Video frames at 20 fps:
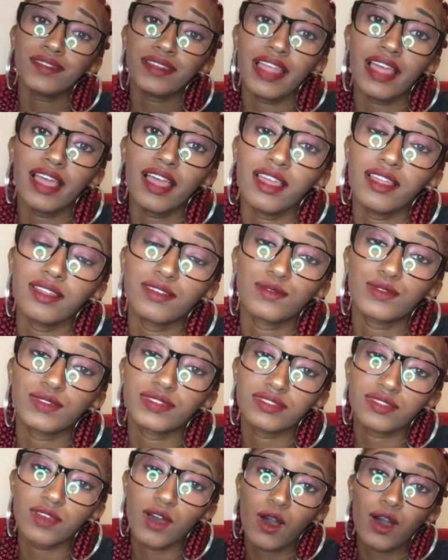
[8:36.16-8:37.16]
that was
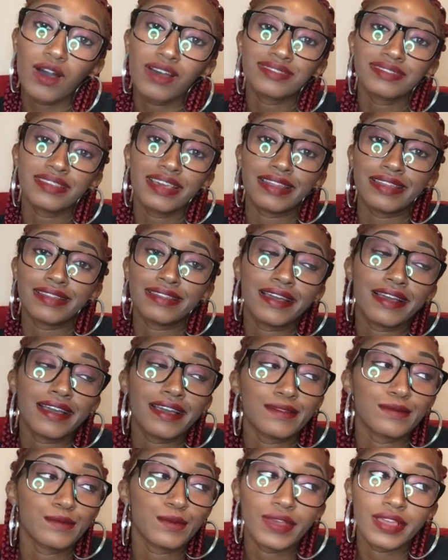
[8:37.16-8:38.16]
all said and
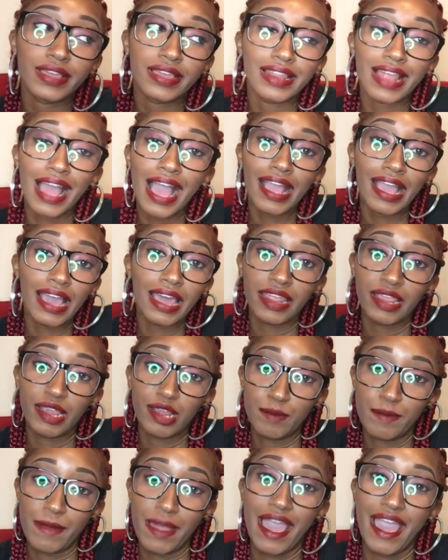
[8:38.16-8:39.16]
done with, I got an
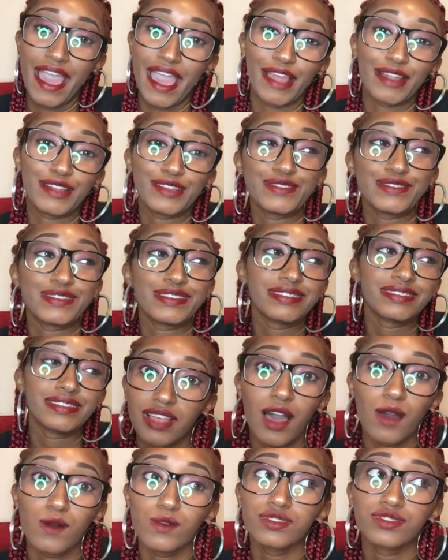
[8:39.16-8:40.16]
air mattress.
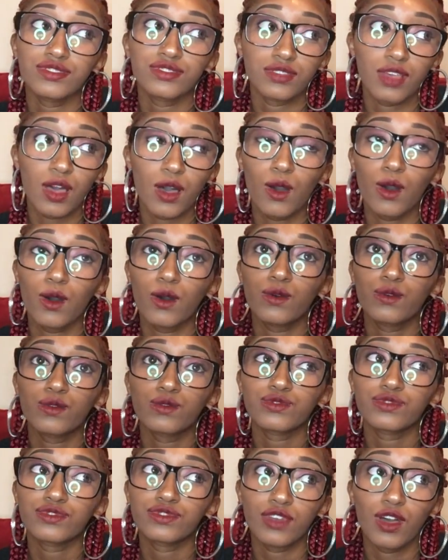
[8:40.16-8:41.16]
I was so
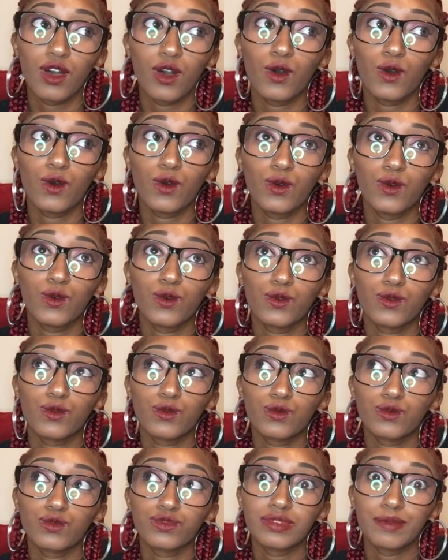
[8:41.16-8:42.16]

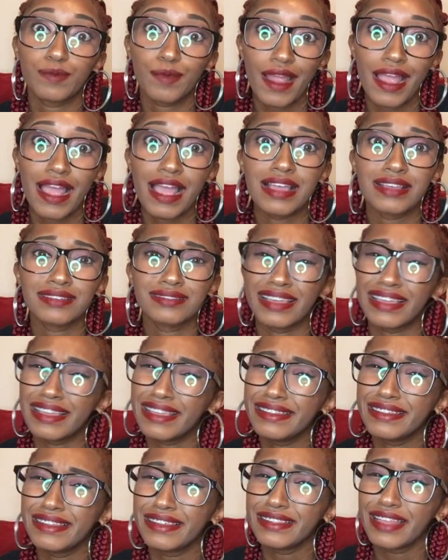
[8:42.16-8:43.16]
surprised that he
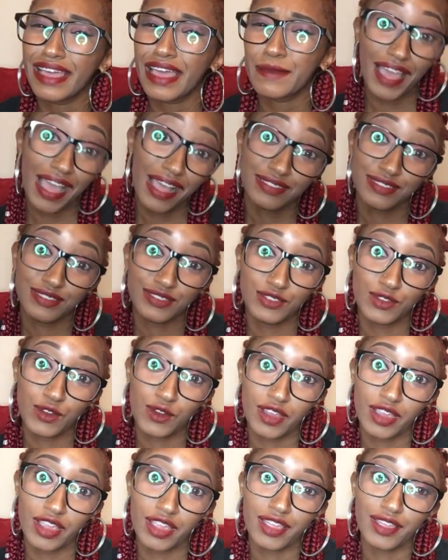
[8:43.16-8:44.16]
did that. That's the
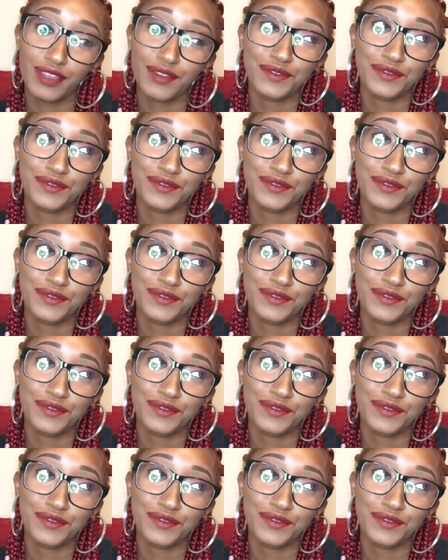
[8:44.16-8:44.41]
story